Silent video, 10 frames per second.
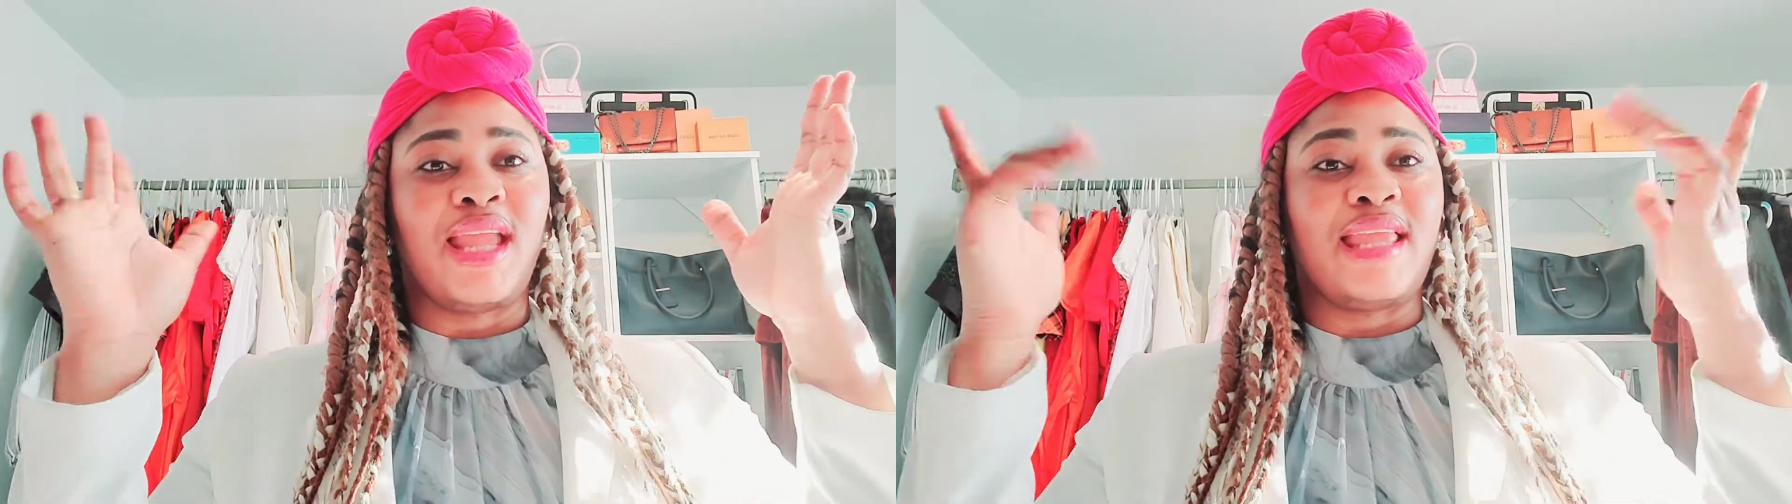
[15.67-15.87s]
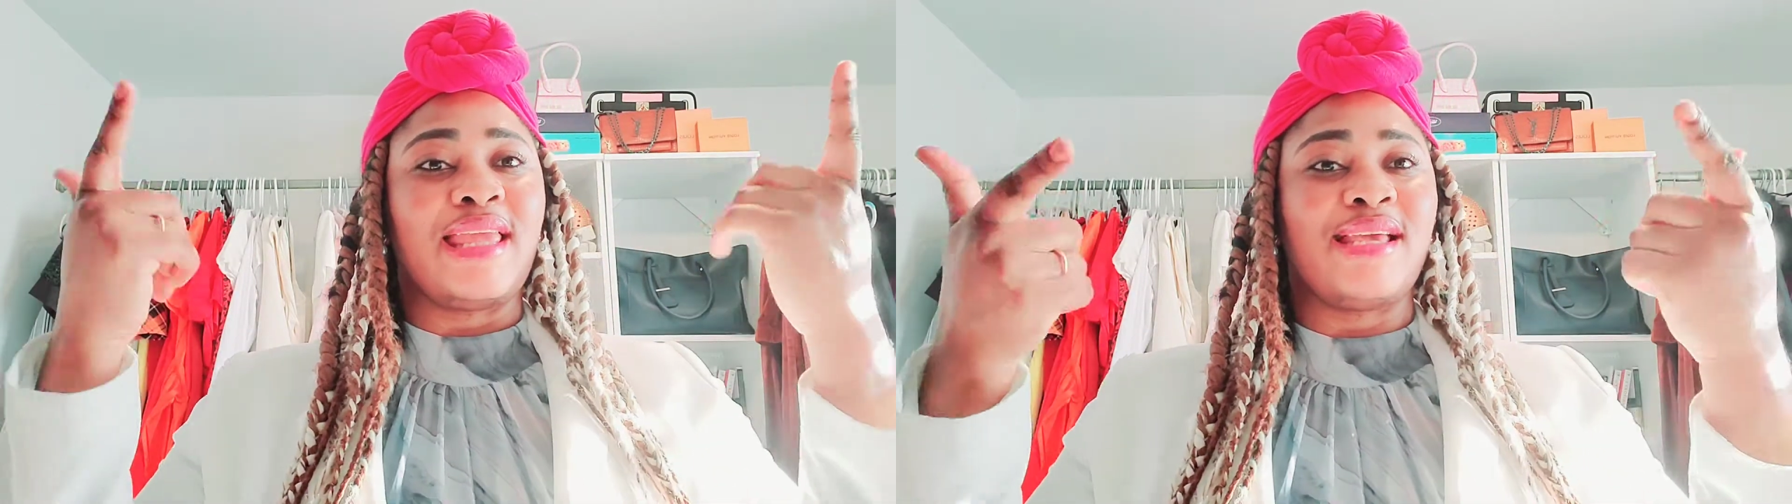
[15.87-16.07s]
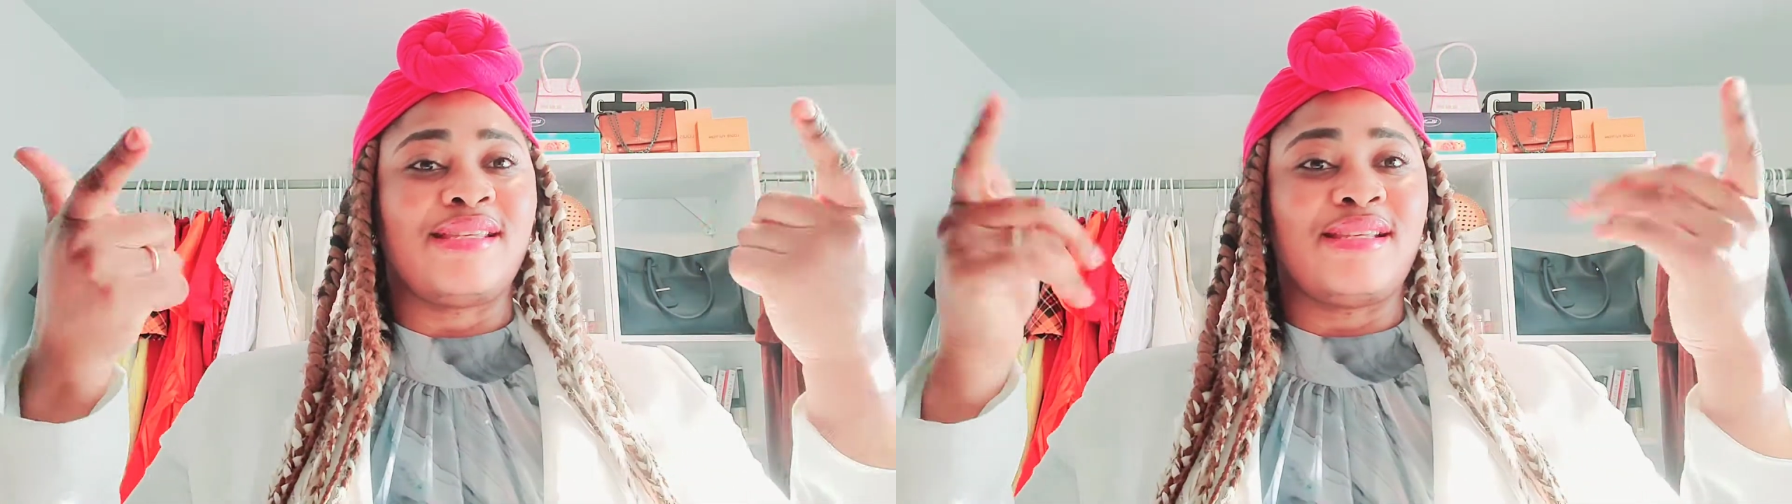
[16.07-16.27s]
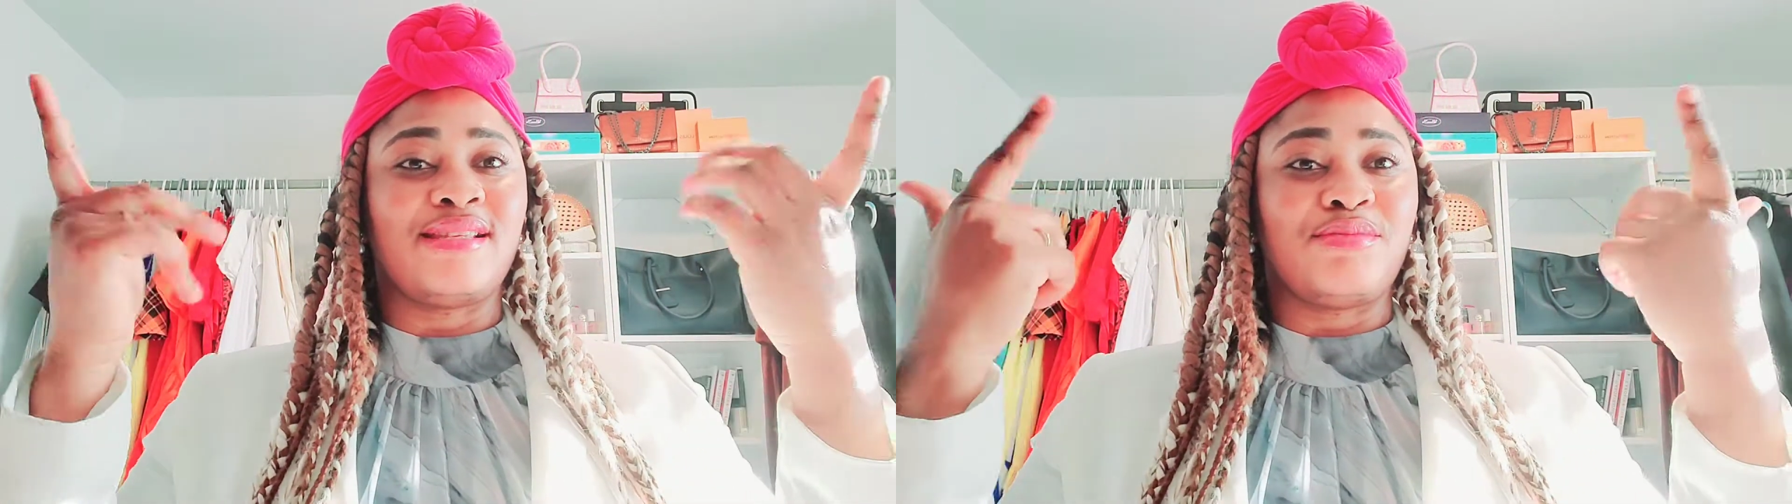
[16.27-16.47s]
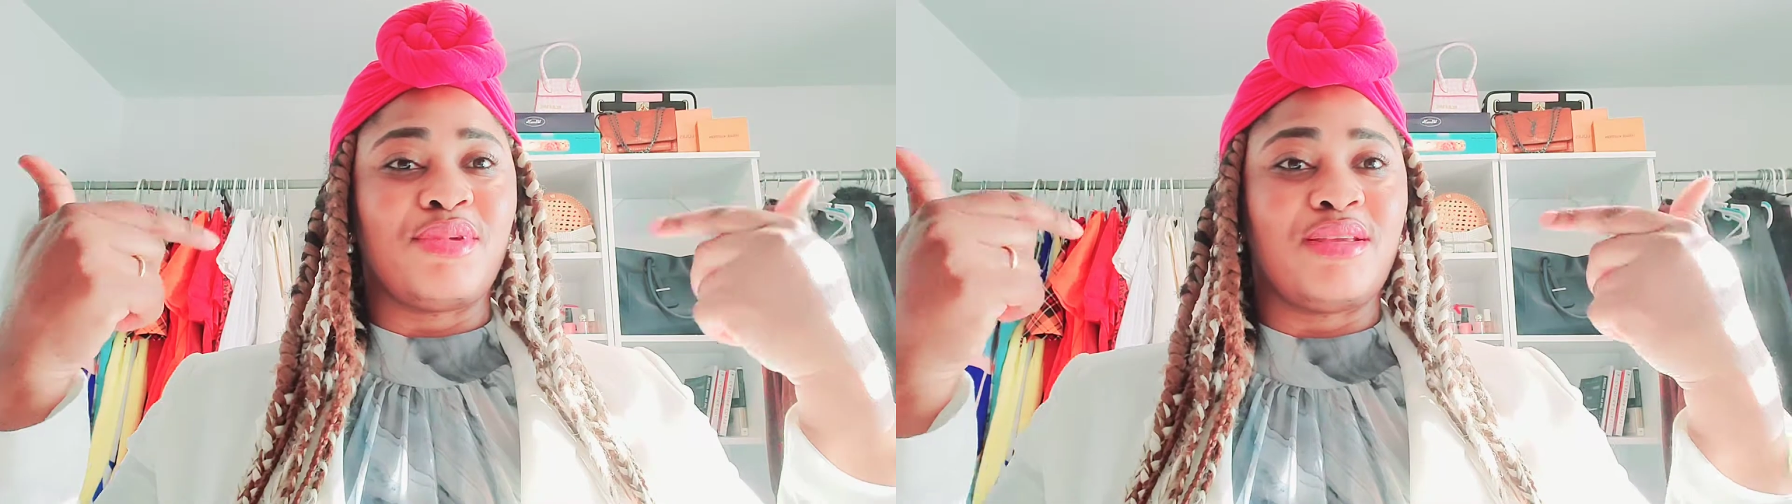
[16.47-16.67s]
Yes,
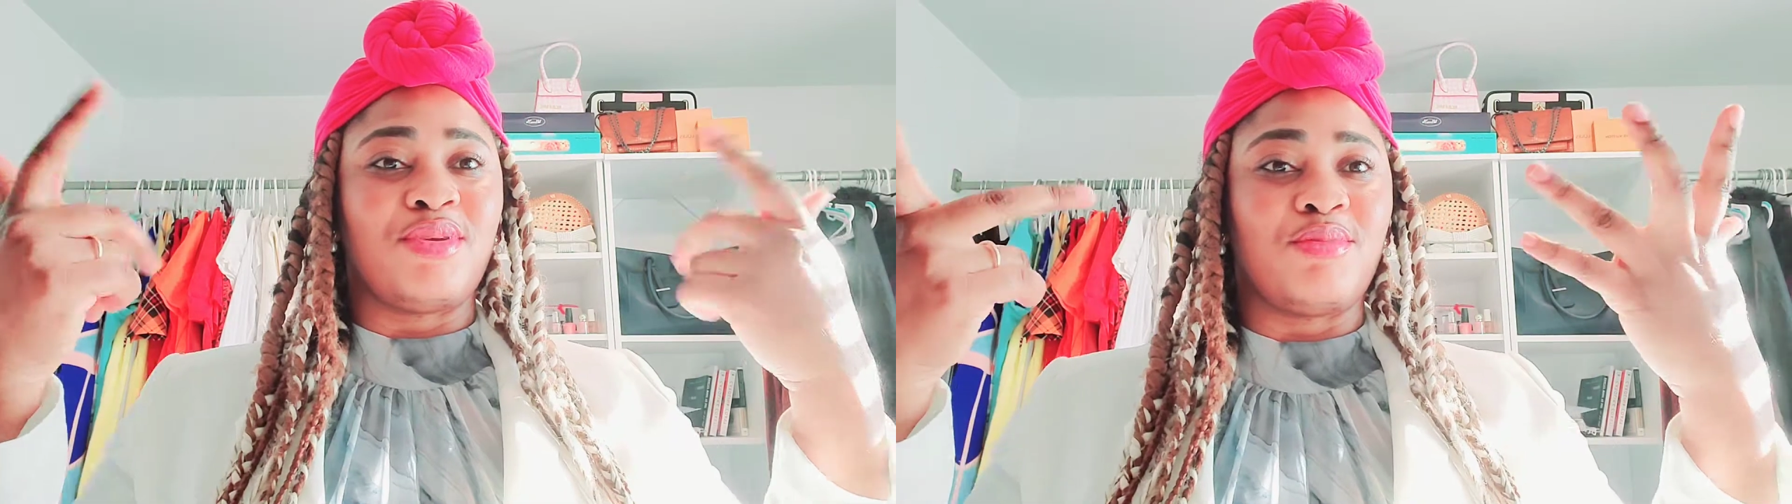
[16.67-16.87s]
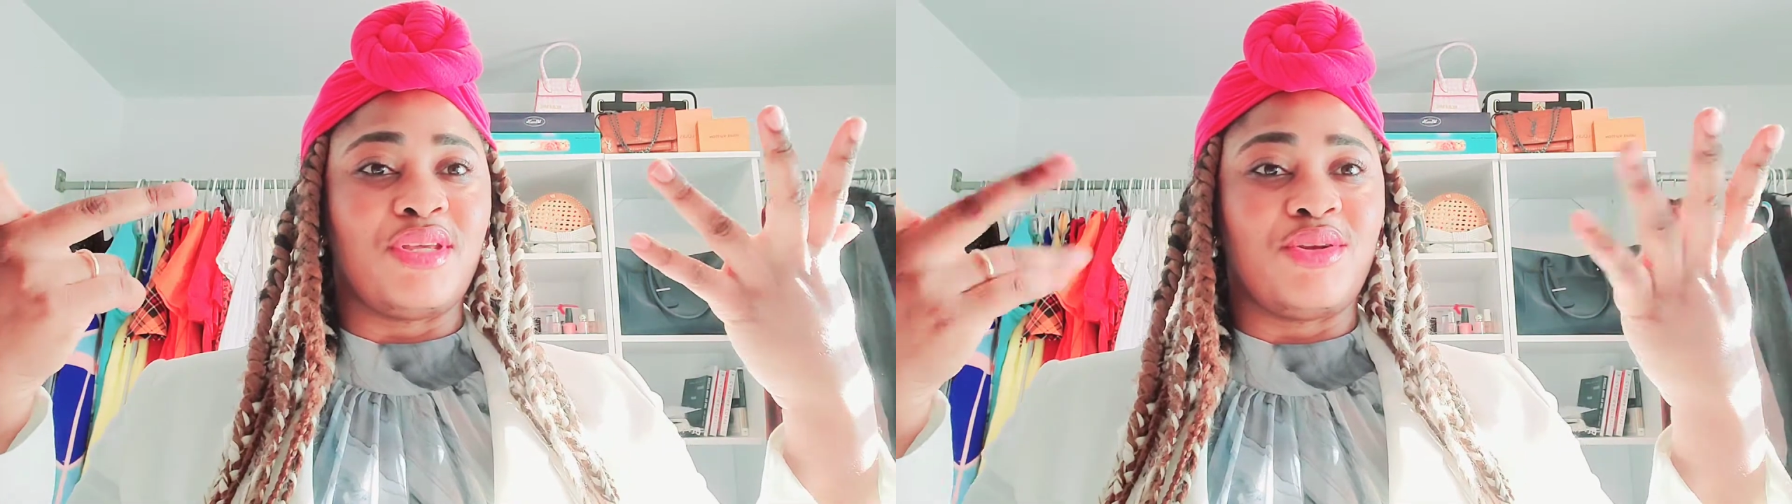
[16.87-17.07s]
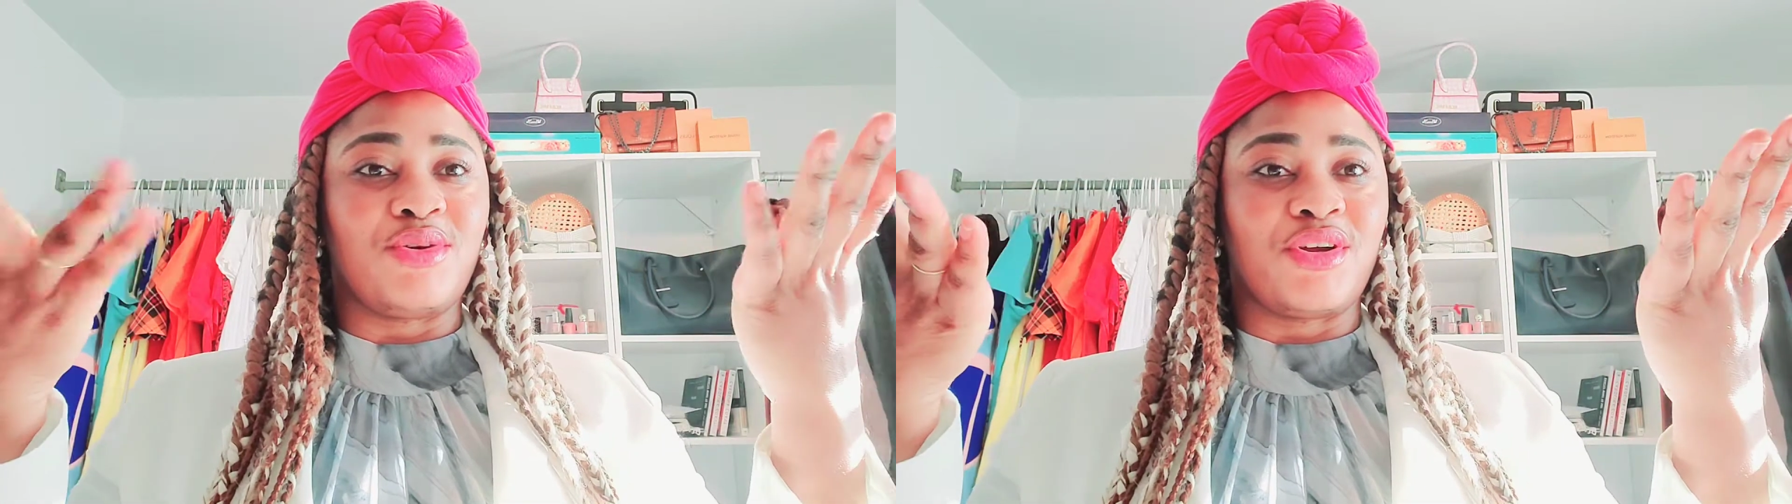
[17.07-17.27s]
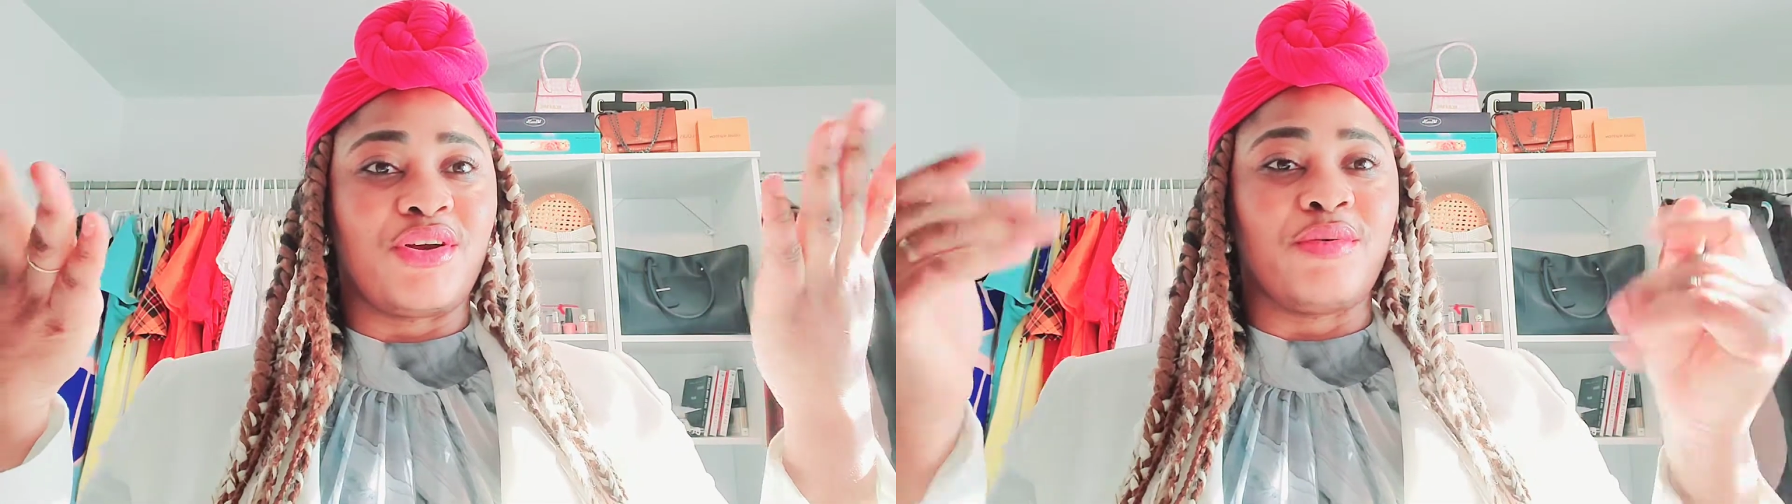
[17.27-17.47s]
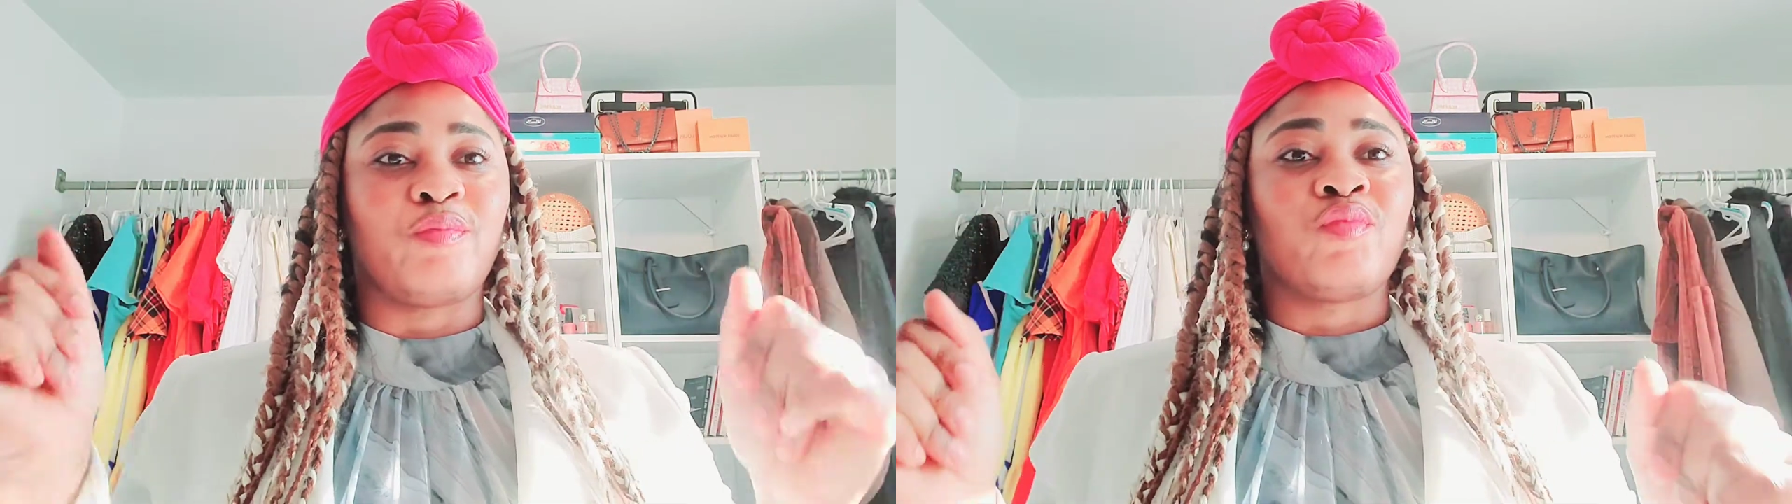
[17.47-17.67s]
it's me, Mimi, your girl.